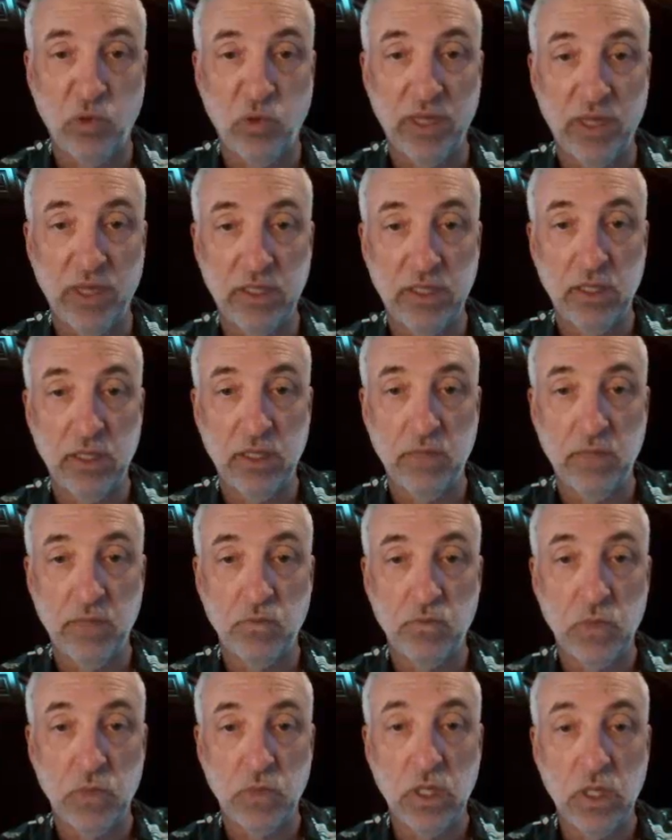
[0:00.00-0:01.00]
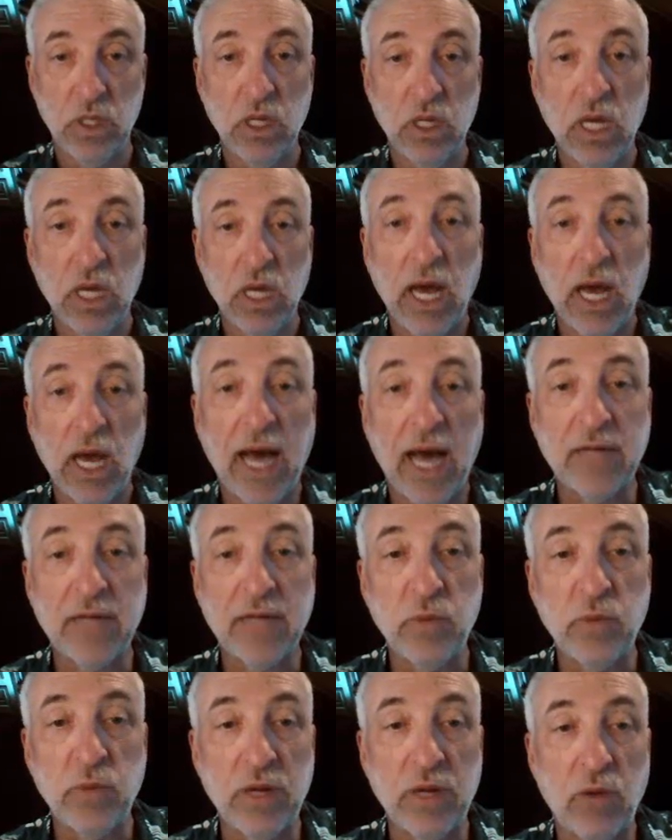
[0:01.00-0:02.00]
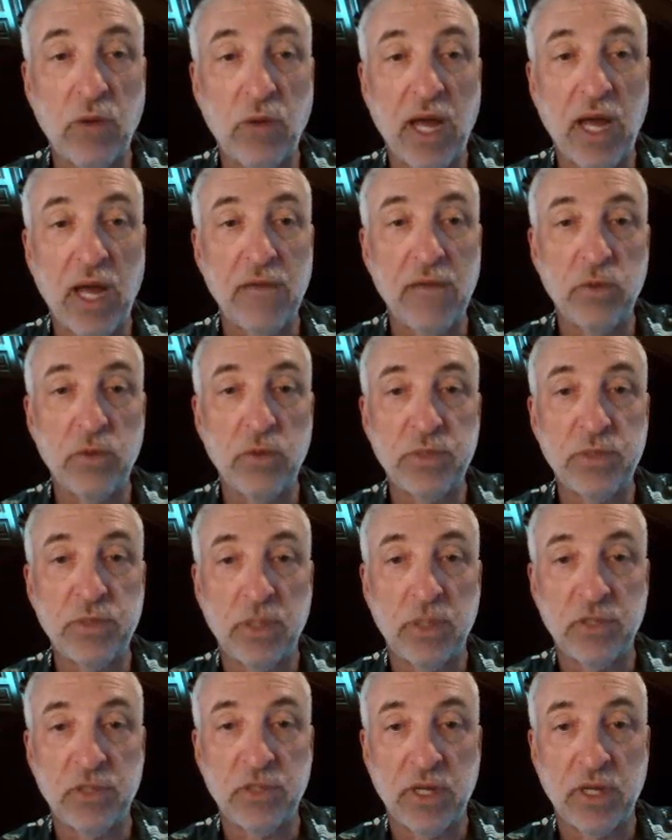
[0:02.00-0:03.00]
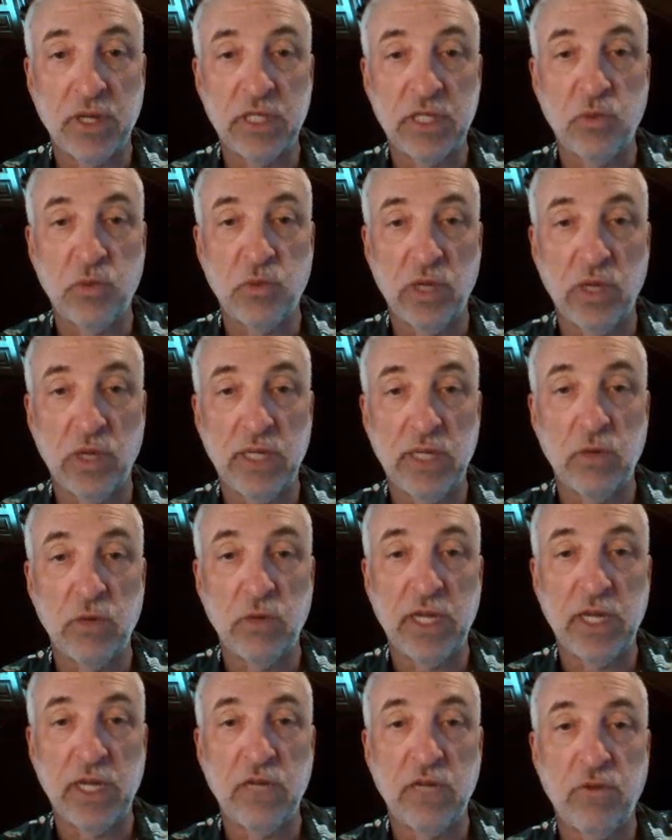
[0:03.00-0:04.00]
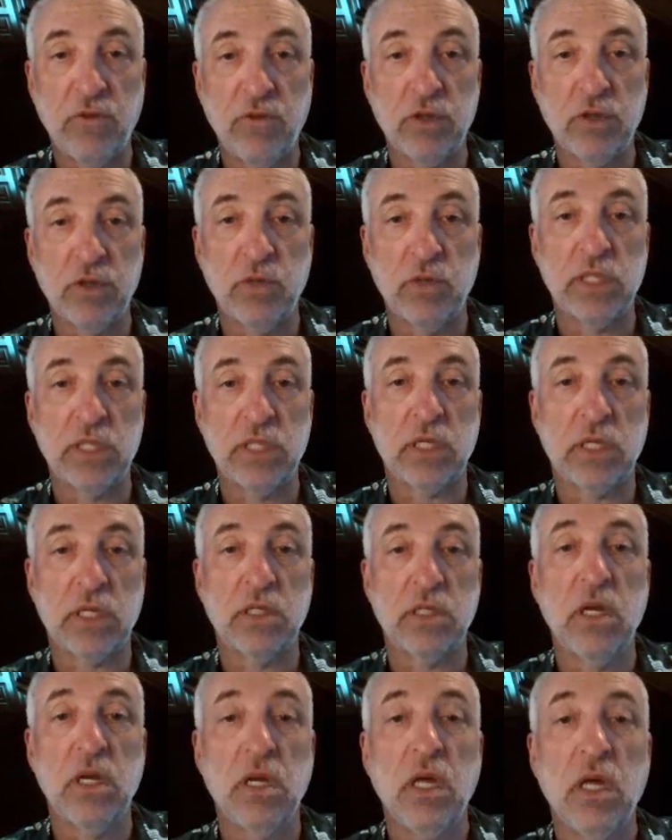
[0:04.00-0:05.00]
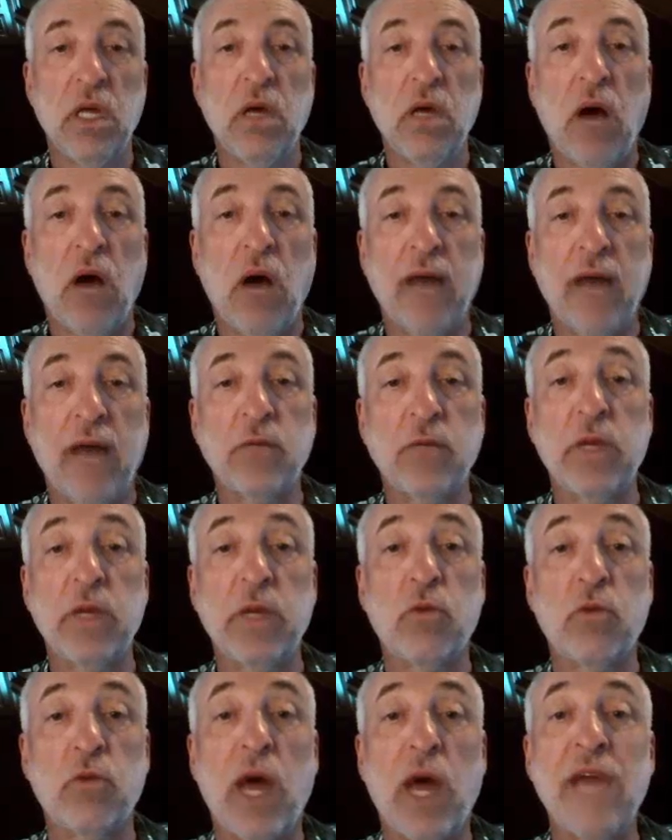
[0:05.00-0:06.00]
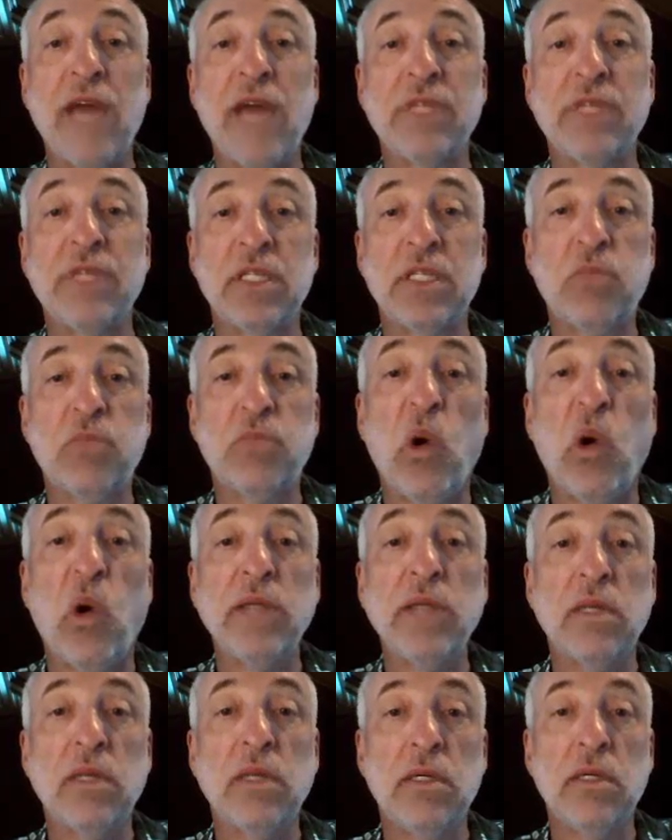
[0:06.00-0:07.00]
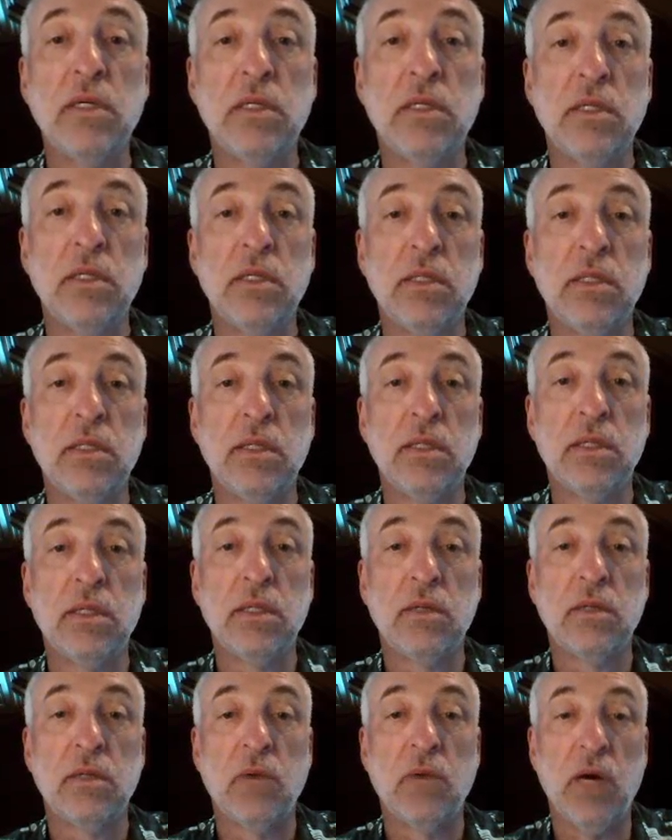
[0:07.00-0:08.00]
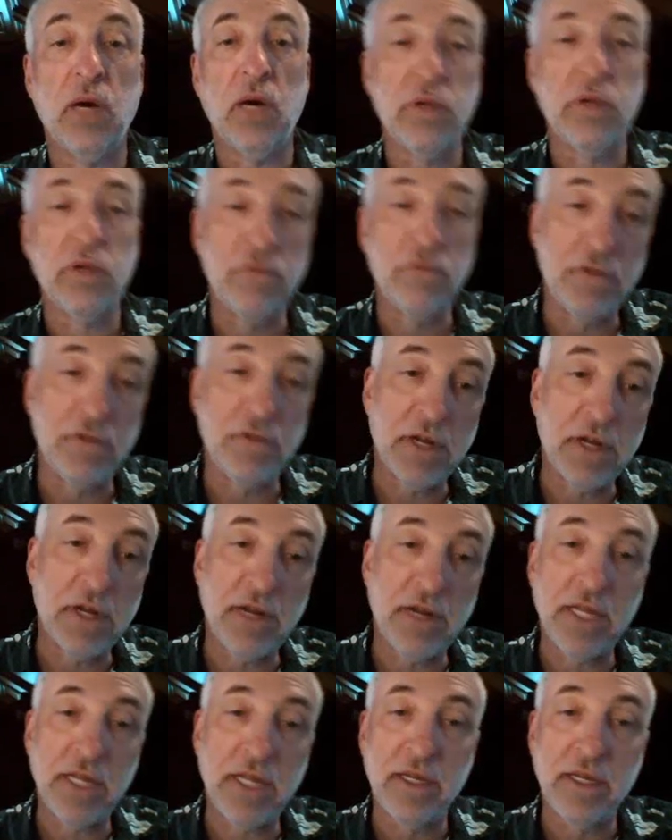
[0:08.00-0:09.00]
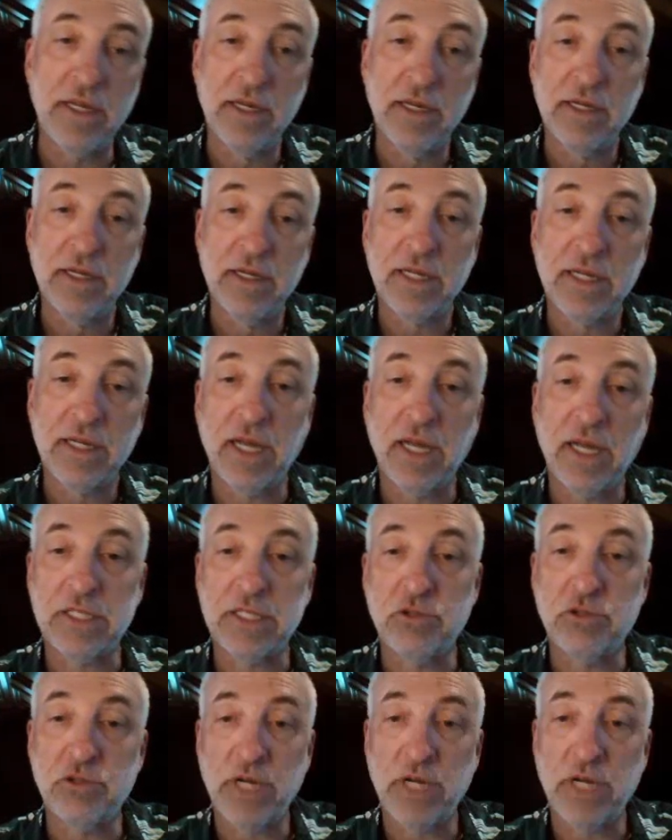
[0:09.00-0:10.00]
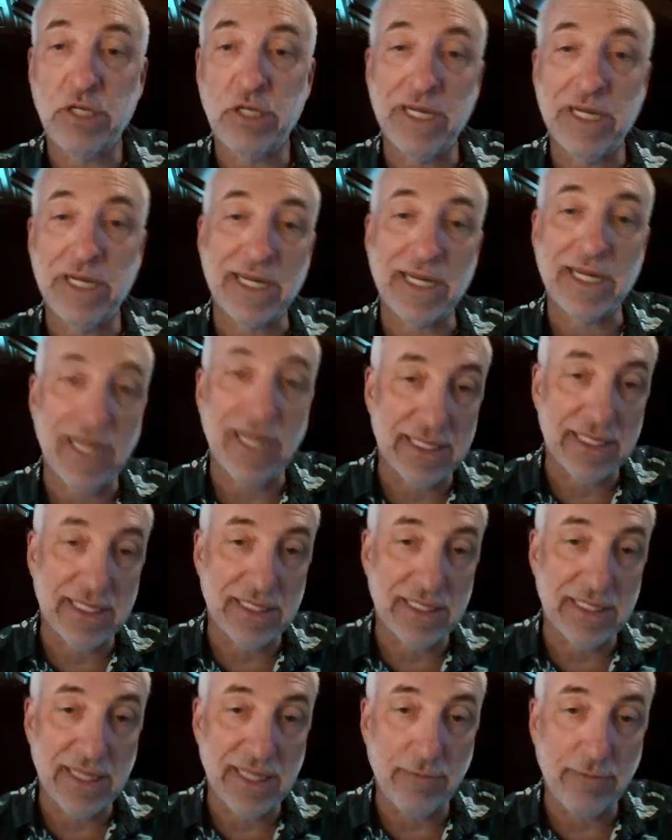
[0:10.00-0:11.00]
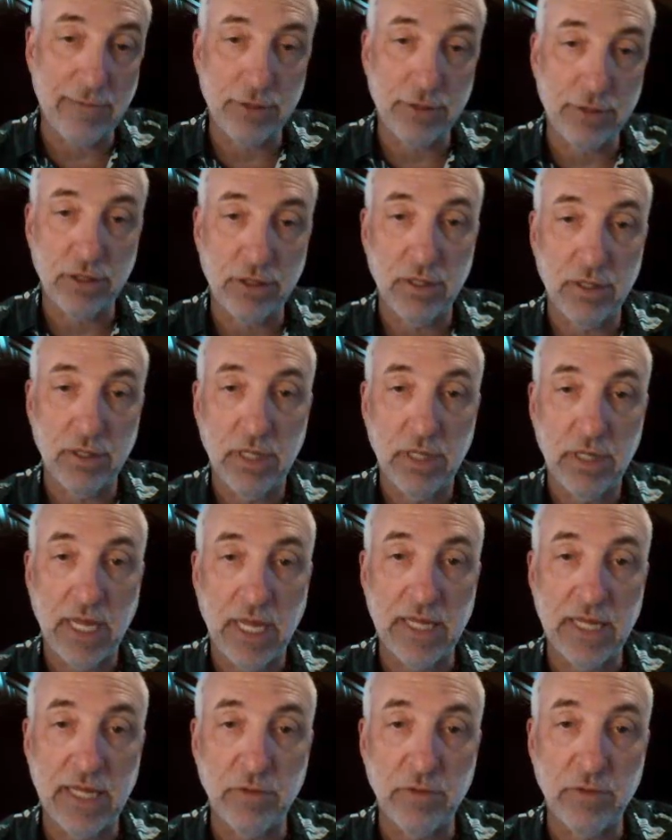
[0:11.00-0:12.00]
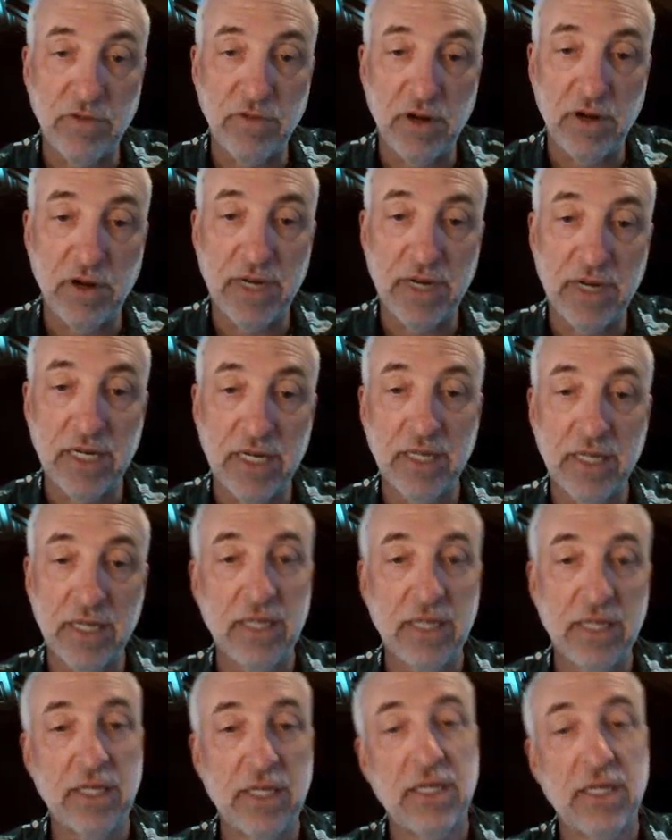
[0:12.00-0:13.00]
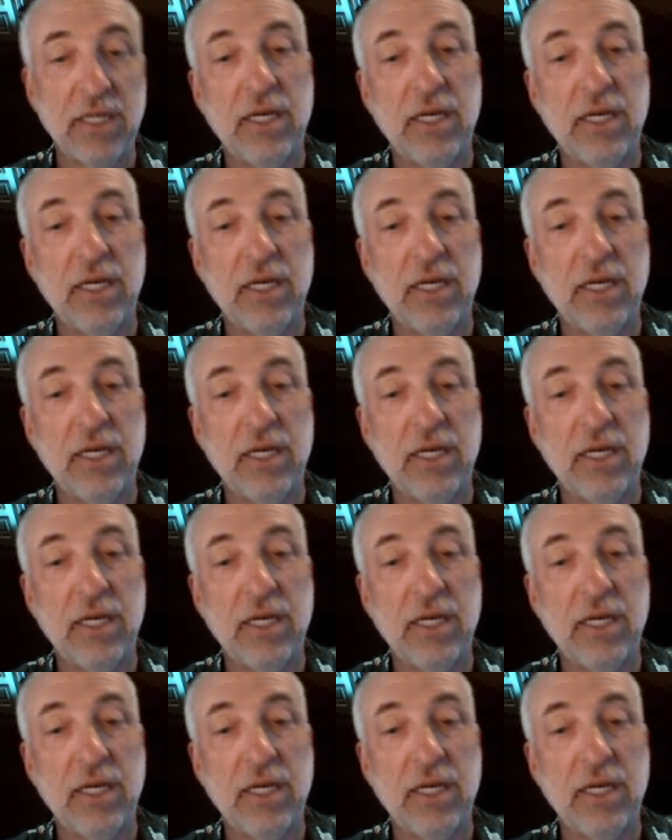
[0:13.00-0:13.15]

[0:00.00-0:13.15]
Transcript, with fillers: this point. How did we arrive? Oops, I'm sorry, this point, 184.26. How did we arrive at this point? Well, we varied concentration at a constant temperature, and then we varied